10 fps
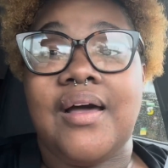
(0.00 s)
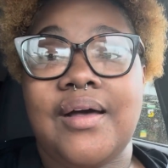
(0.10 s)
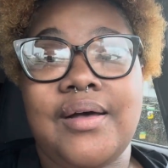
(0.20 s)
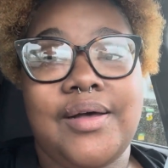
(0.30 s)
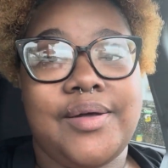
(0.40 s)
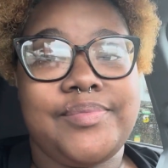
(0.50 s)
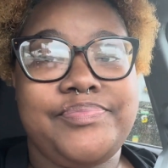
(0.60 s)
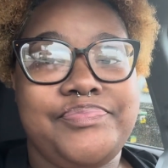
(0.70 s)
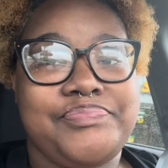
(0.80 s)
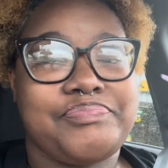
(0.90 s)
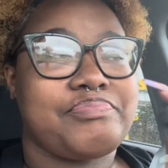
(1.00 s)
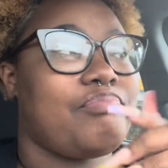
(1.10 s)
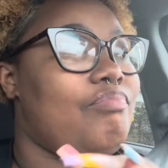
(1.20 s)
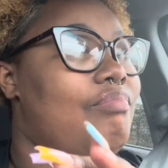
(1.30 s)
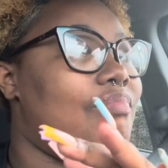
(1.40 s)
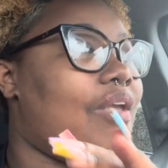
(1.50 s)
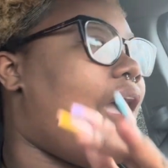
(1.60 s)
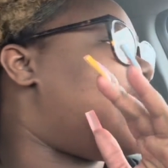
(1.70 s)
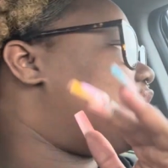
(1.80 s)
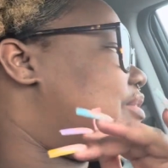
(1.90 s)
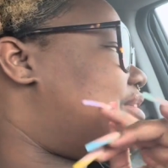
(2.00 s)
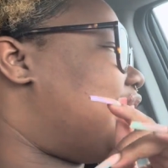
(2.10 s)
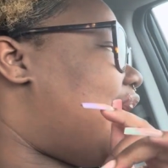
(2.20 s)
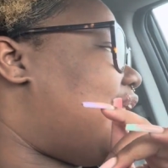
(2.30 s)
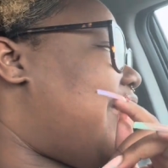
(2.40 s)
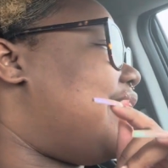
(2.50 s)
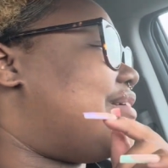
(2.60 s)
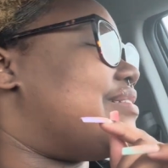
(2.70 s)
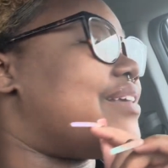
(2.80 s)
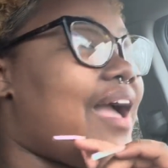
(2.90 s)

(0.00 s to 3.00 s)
I just want to tell y'all, like,